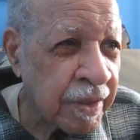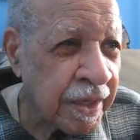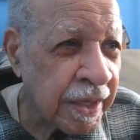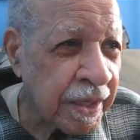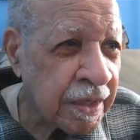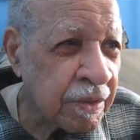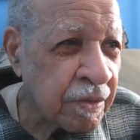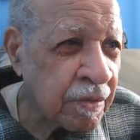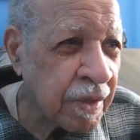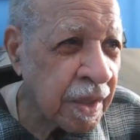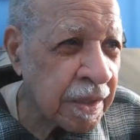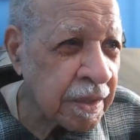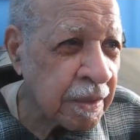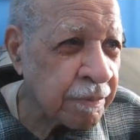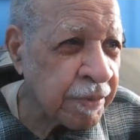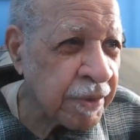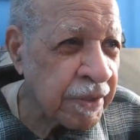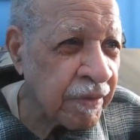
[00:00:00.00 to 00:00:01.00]
like you got
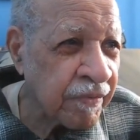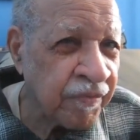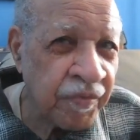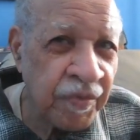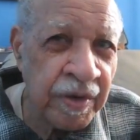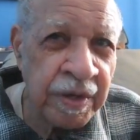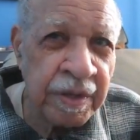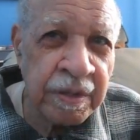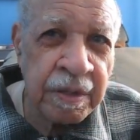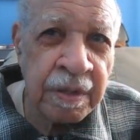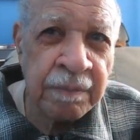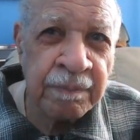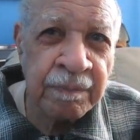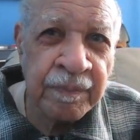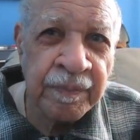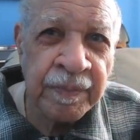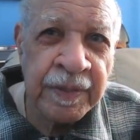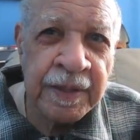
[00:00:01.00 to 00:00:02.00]
to be afraid of them.